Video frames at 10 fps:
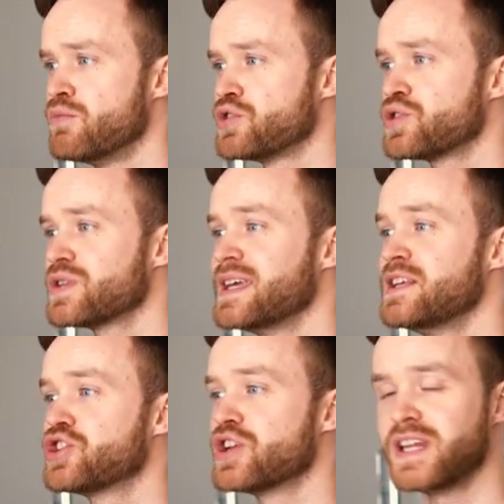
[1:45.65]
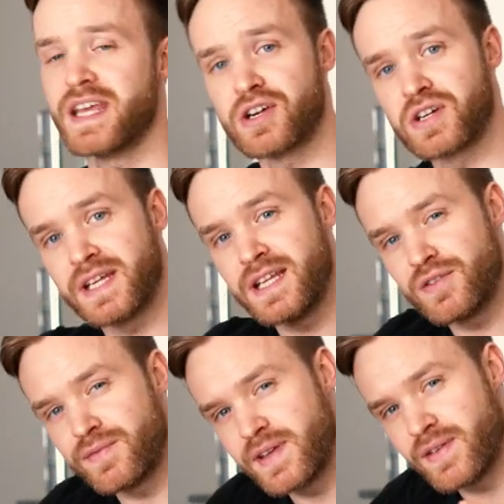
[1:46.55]
We should engineer
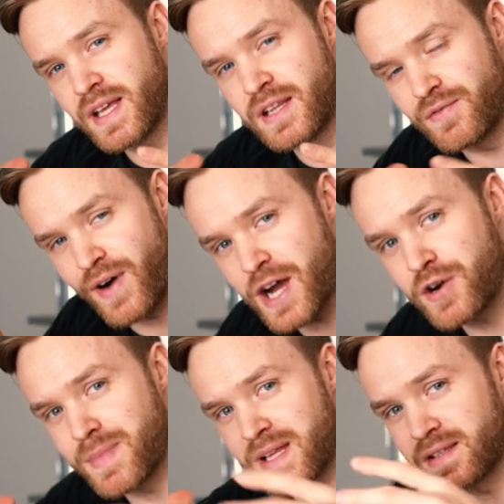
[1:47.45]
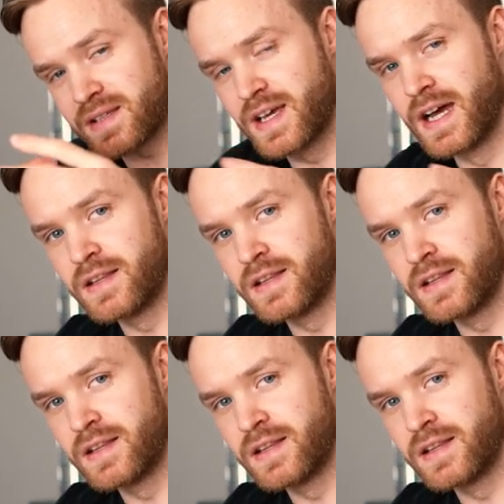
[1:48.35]
the environment,